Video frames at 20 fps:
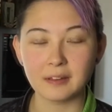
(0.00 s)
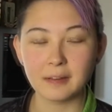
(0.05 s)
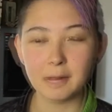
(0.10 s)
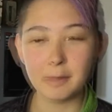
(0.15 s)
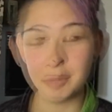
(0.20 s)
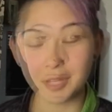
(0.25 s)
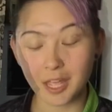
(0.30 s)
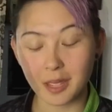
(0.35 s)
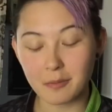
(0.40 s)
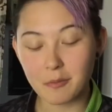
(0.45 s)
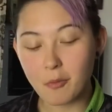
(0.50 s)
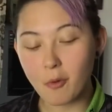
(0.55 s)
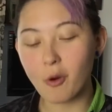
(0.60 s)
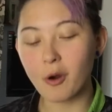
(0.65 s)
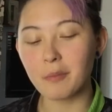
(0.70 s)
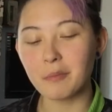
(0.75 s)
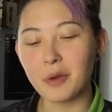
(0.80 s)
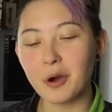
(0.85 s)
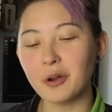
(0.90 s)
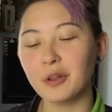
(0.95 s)
And I became
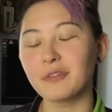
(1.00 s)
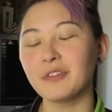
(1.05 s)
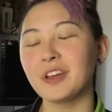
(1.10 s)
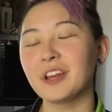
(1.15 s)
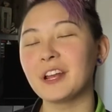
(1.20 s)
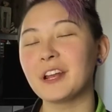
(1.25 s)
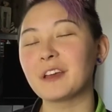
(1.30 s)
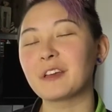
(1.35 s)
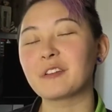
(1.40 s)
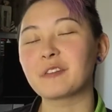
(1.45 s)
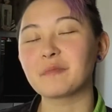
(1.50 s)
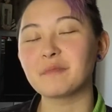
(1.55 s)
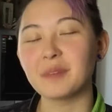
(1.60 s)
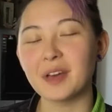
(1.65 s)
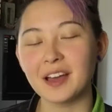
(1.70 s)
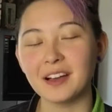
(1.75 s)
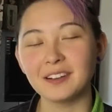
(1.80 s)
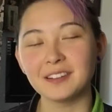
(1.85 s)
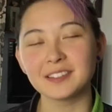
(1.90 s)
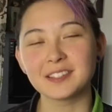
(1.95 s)
more motivated and
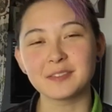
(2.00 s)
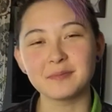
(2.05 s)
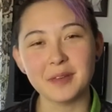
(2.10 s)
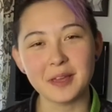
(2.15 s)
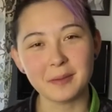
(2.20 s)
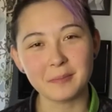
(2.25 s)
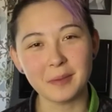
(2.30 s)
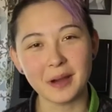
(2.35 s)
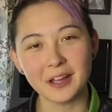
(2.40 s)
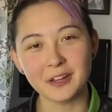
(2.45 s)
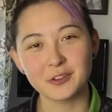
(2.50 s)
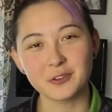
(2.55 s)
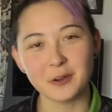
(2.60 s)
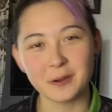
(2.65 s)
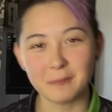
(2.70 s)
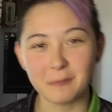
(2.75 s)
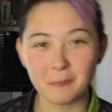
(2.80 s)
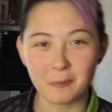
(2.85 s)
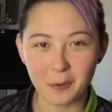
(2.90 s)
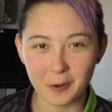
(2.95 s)
compelled to make my
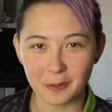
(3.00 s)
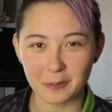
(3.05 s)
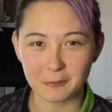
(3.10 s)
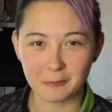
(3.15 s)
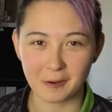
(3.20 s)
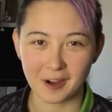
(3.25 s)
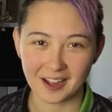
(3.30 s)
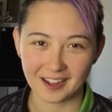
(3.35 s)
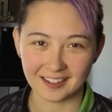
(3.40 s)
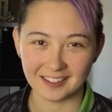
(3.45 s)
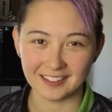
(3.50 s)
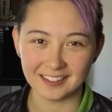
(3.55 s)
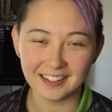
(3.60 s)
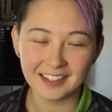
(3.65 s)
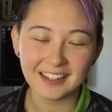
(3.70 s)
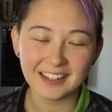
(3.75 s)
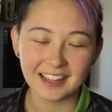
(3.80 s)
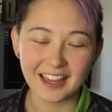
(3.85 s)
trip worthwhile.